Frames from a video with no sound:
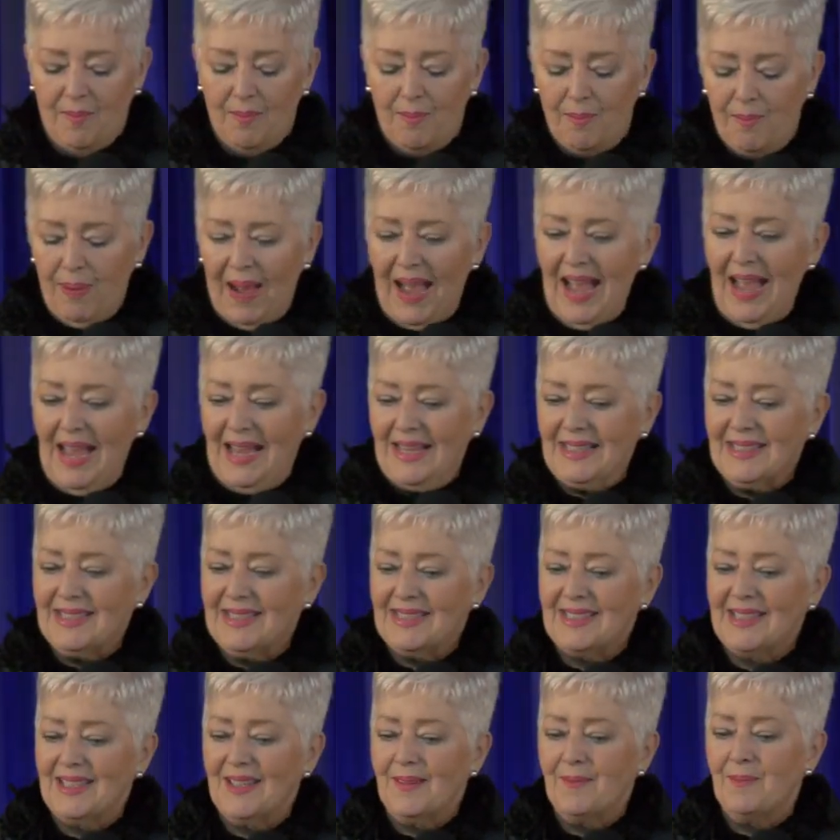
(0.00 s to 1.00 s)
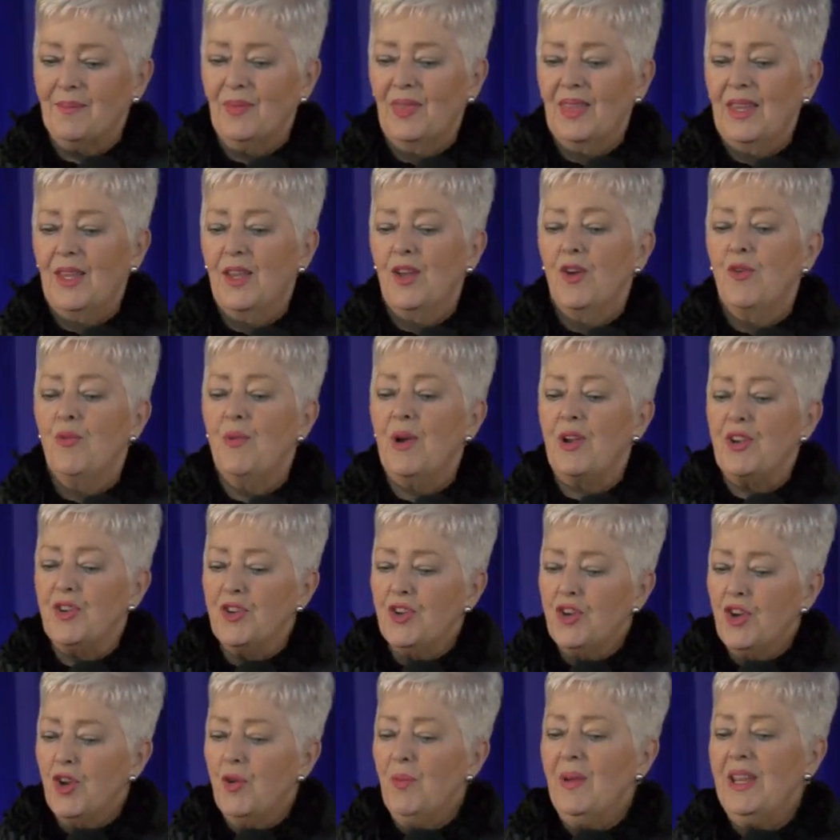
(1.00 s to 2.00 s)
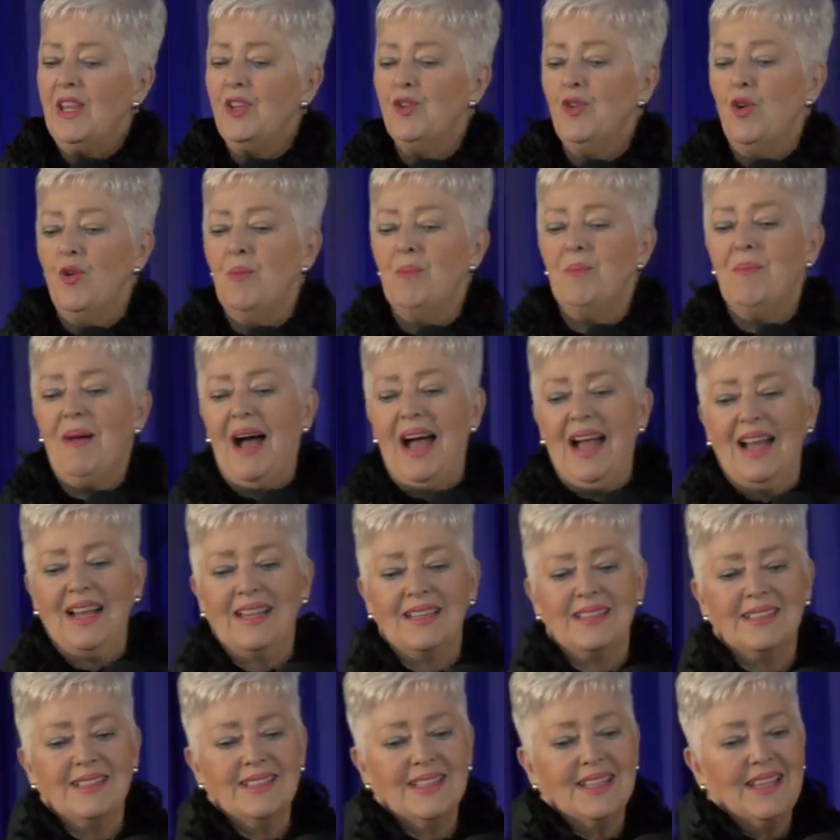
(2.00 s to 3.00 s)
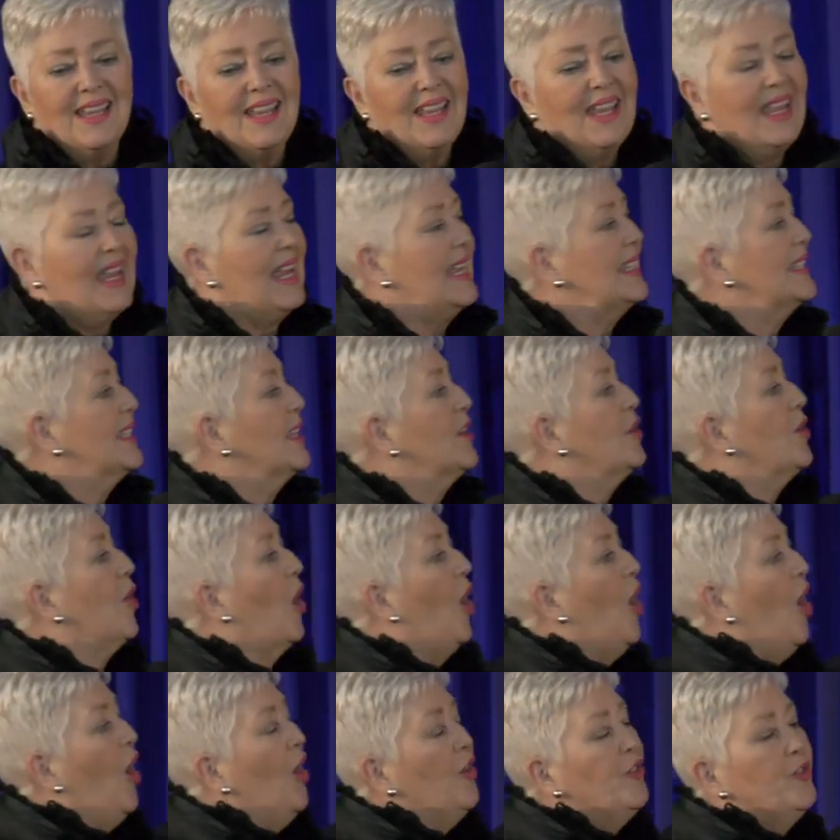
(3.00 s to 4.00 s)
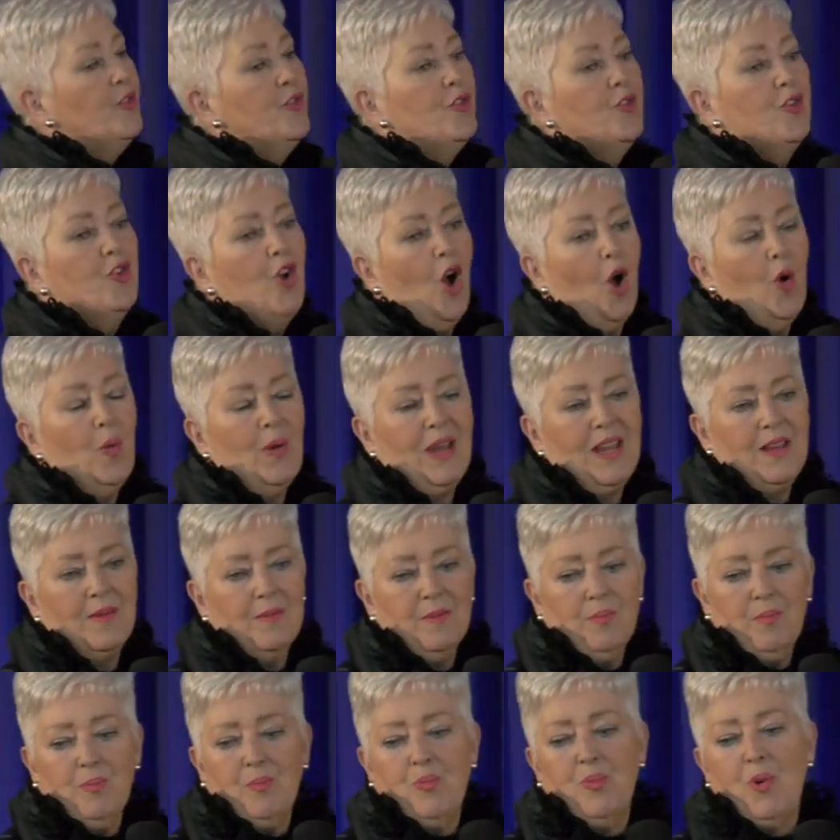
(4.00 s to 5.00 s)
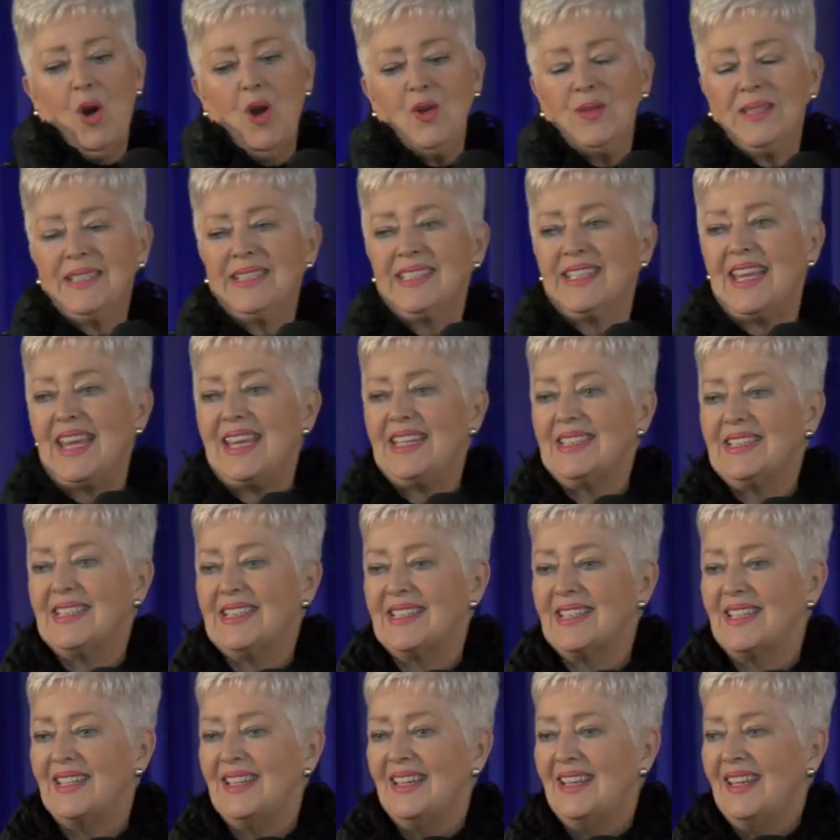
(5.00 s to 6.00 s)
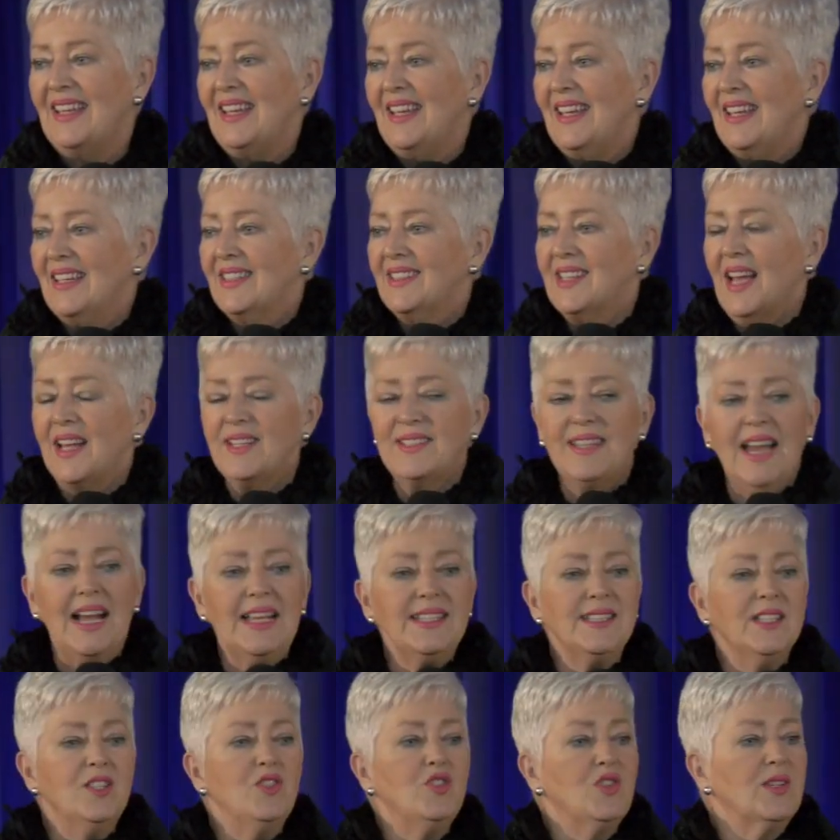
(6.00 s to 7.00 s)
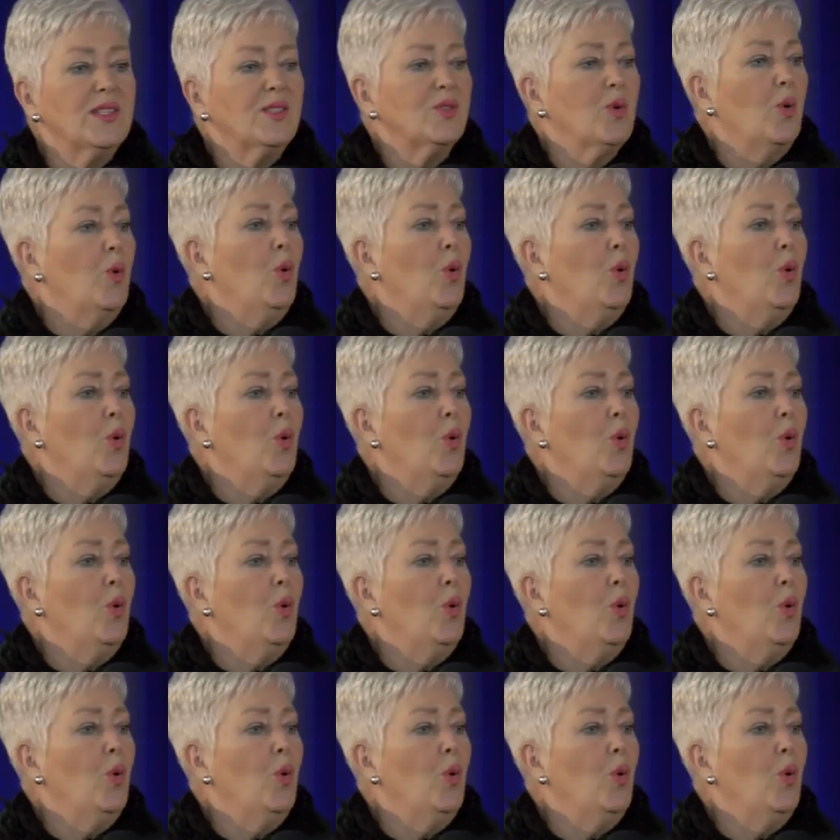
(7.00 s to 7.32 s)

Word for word: But renewing your mind is an ongoing process. So it doesn't just